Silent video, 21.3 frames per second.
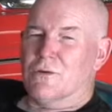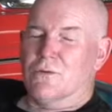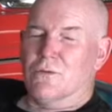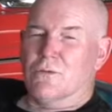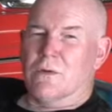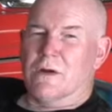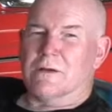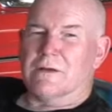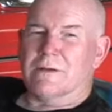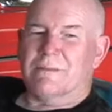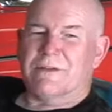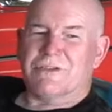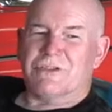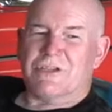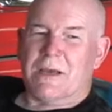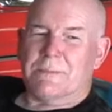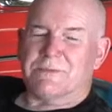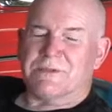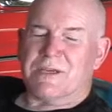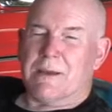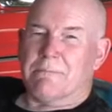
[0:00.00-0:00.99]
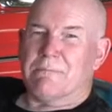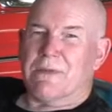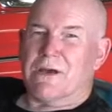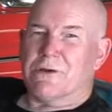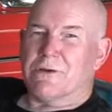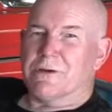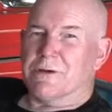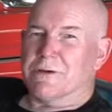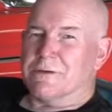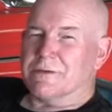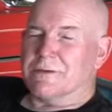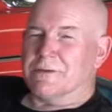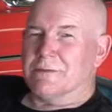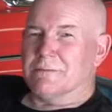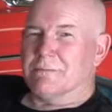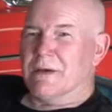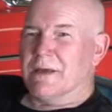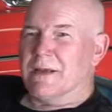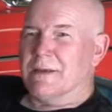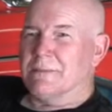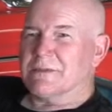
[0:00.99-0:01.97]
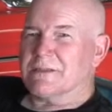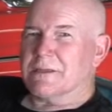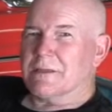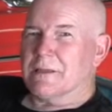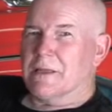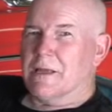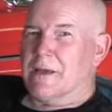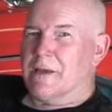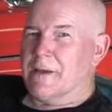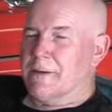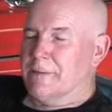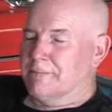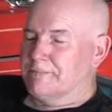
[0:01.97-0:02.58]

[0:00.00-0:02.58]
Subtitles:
welcome to Chop Shop Motors. My name is Clay.